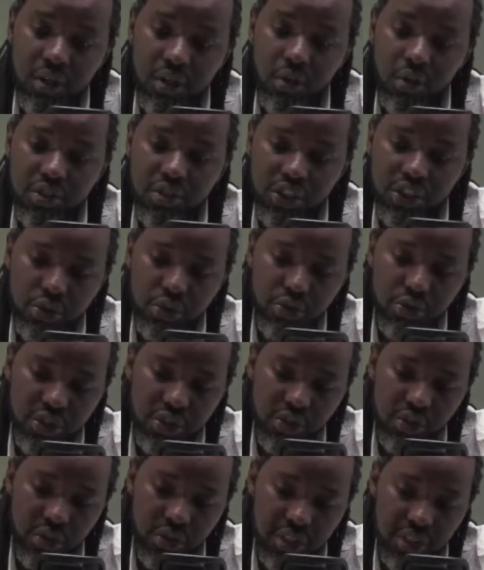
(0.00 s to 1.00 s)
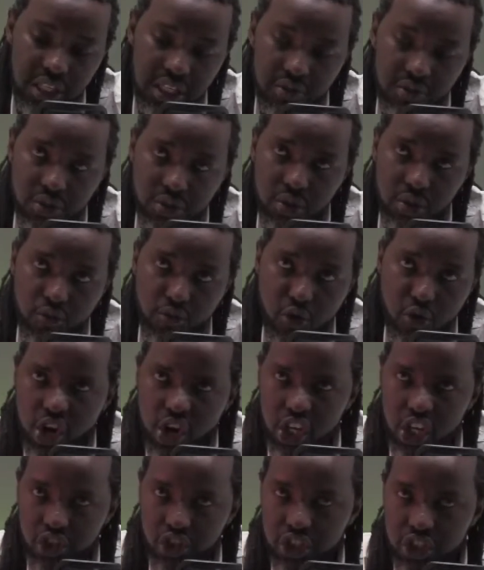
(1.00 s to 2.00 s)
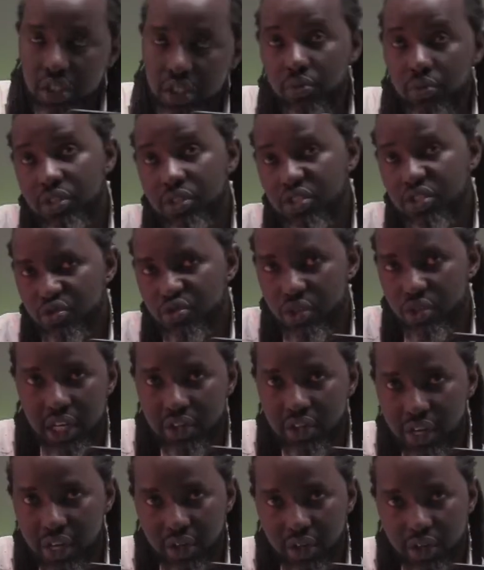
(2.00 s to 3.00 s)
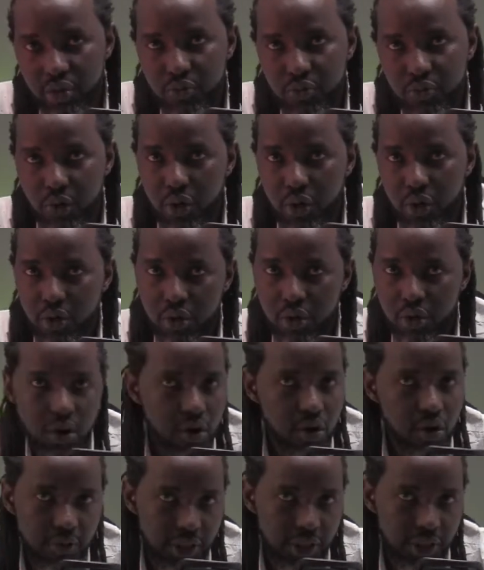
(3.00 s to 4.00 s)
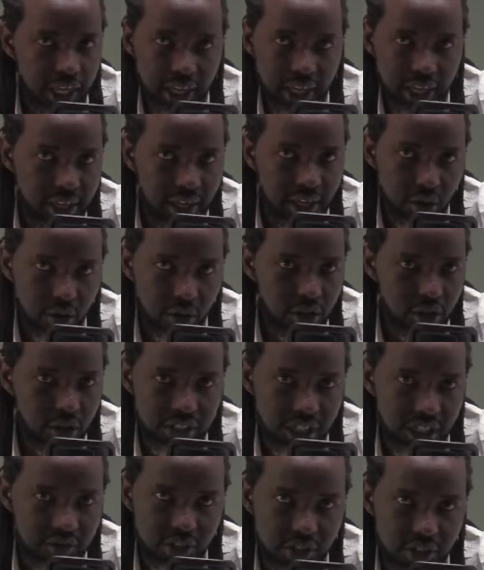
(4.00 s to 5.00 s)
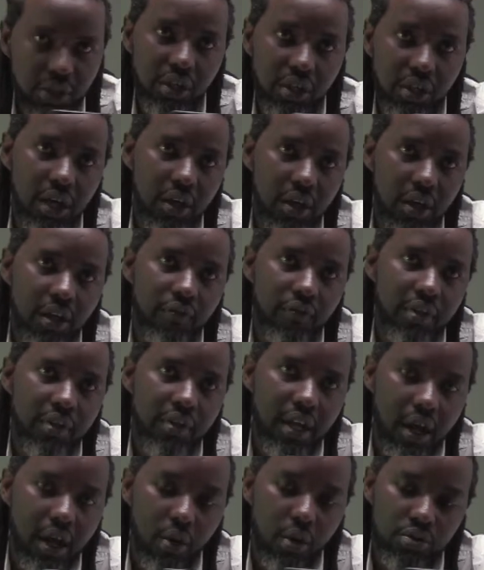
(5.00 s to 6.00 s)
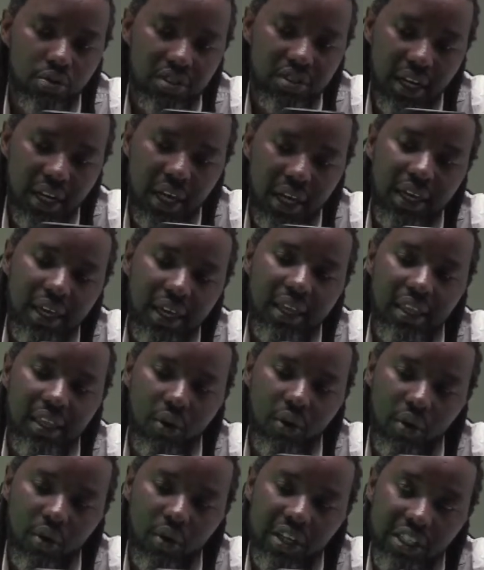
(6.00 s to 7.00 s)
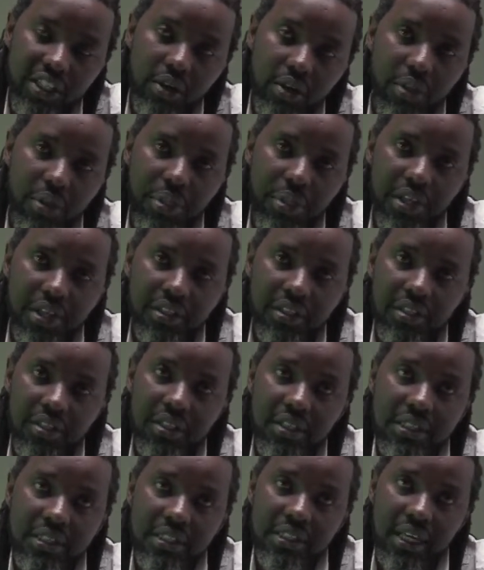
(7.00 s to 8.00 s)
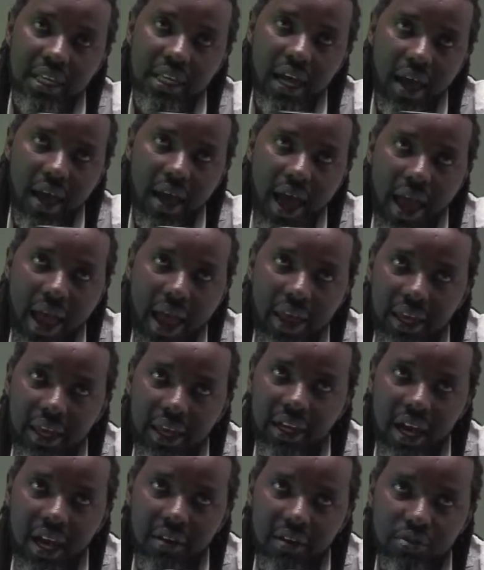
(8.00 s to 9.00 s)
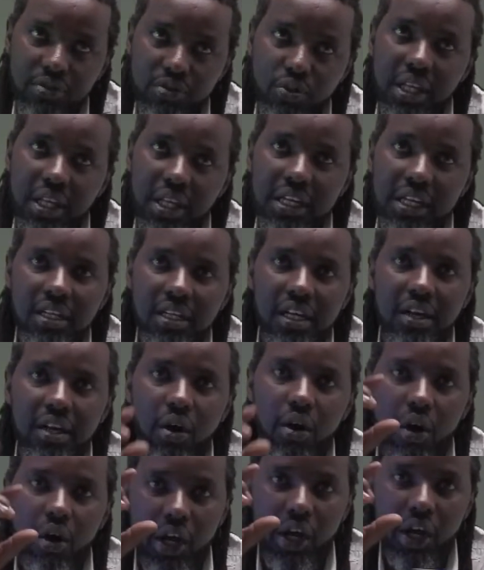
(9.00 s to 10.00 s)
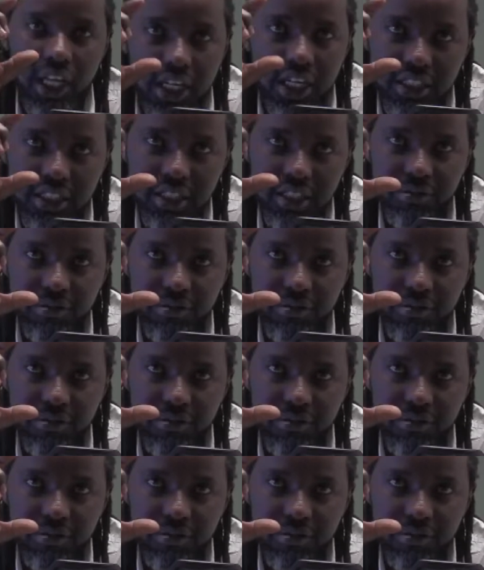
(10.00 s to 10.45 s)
shoots you, it gives you full HD, which is really, really good for the Kenyan local television. Because then again, the quality on this is high enough so that in TV,